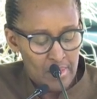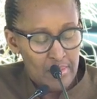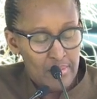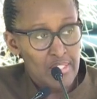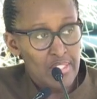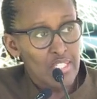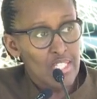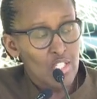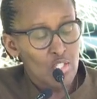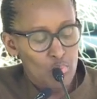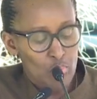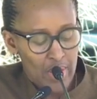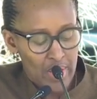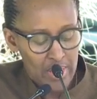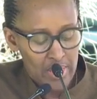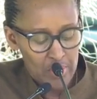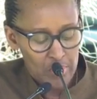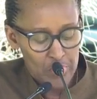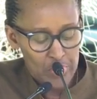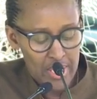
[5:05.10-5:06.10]
This is
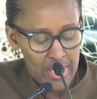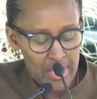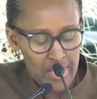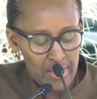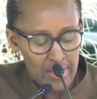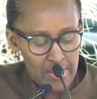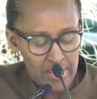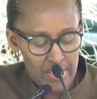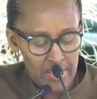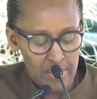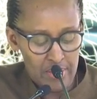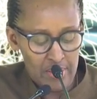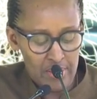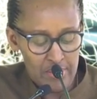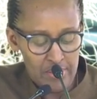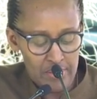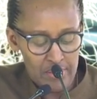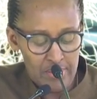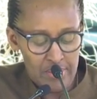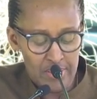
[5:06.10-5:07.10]
why we are here.
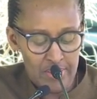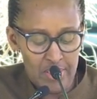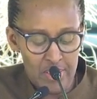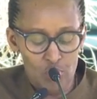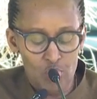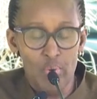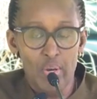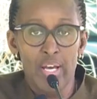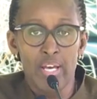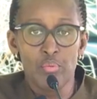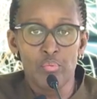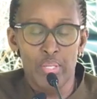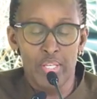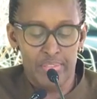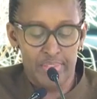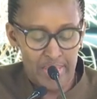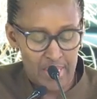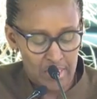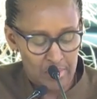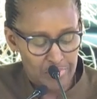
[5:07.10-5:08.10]
This is why we are
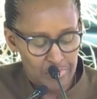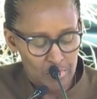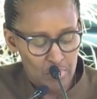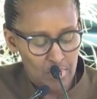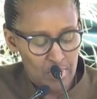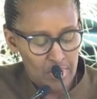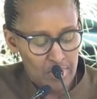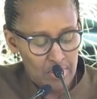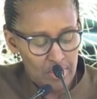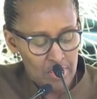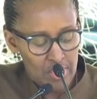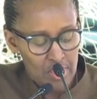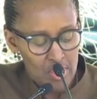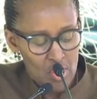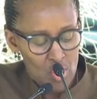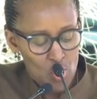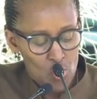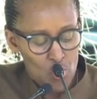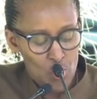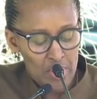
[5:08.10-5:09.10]
thankful.
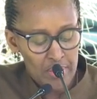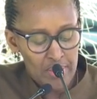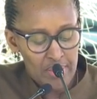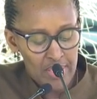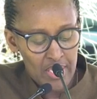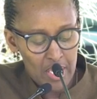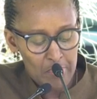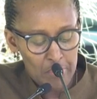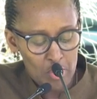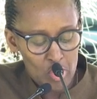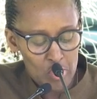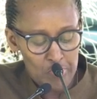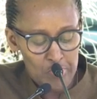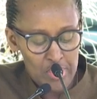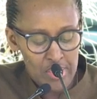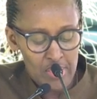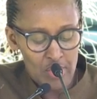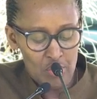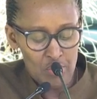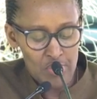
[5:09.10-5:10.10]
One thing about
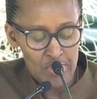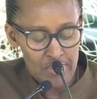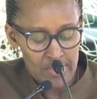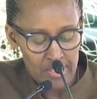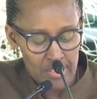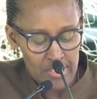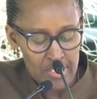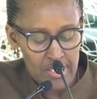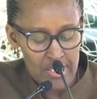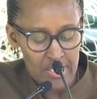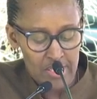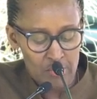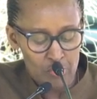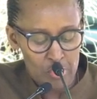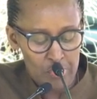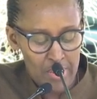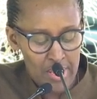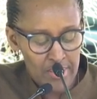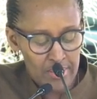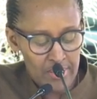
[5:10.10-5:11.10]
being constantly
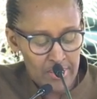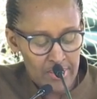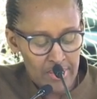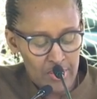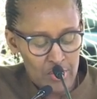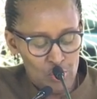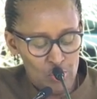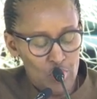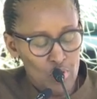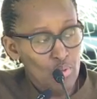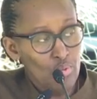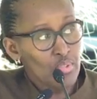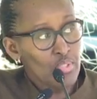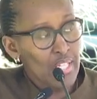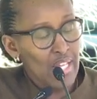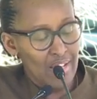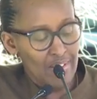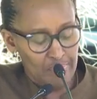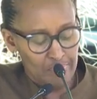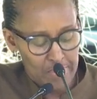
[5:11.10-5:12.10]
reminded that you don't
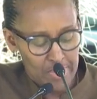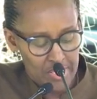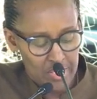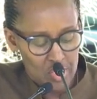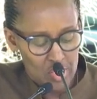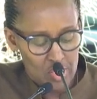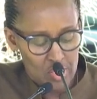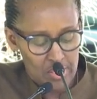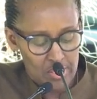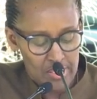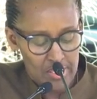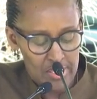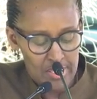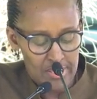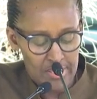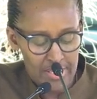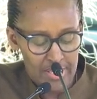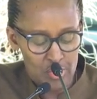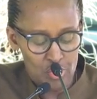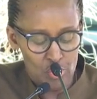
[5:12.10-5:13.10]
have much is
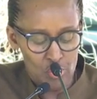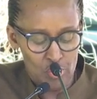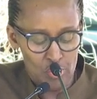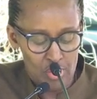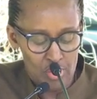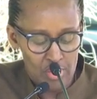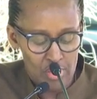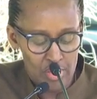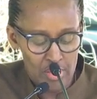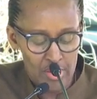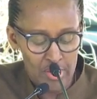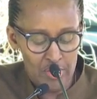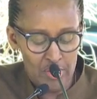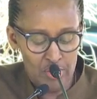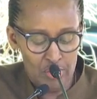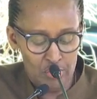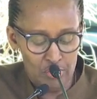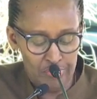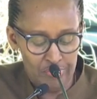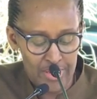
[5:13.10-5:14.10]
that you learn
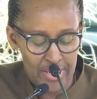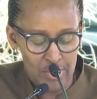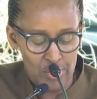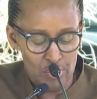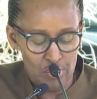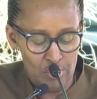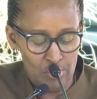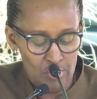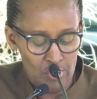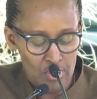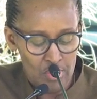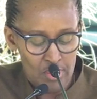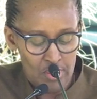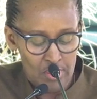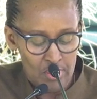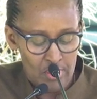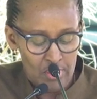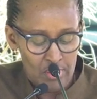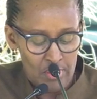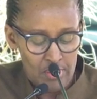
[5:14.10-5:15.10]
to value
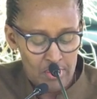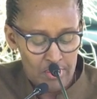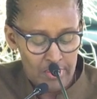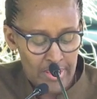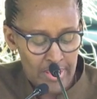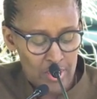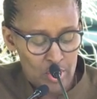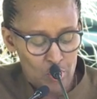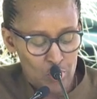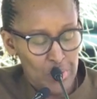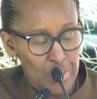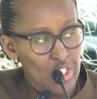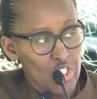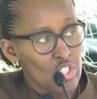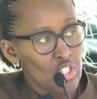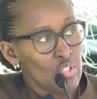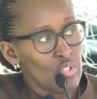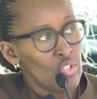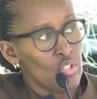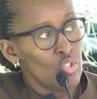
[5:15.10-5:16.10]
that
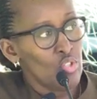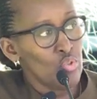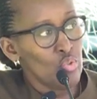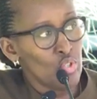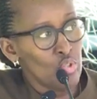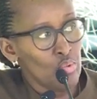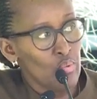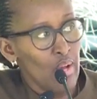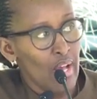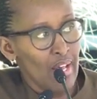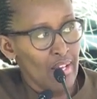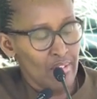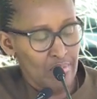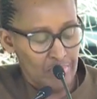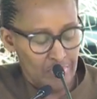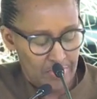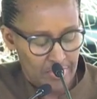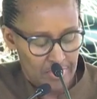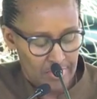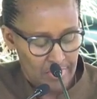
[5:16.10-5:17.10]
which you do have.
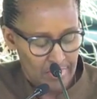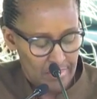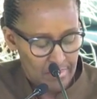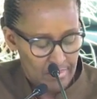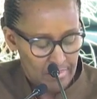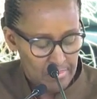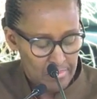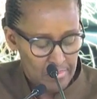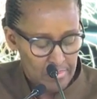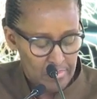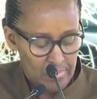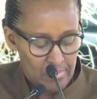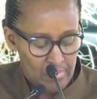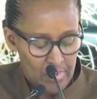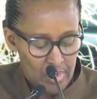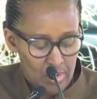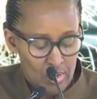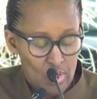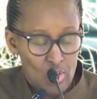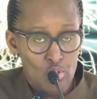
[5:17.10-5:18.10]

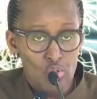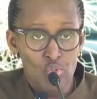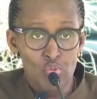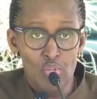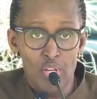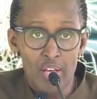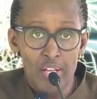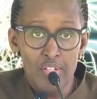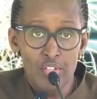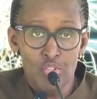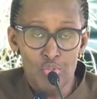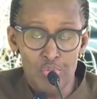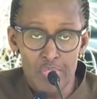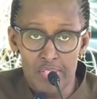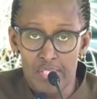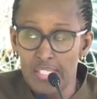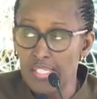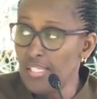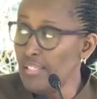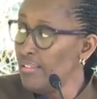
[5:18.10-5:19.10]
You learn to
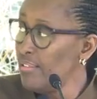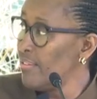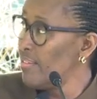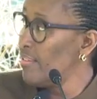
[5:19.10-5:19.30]
see.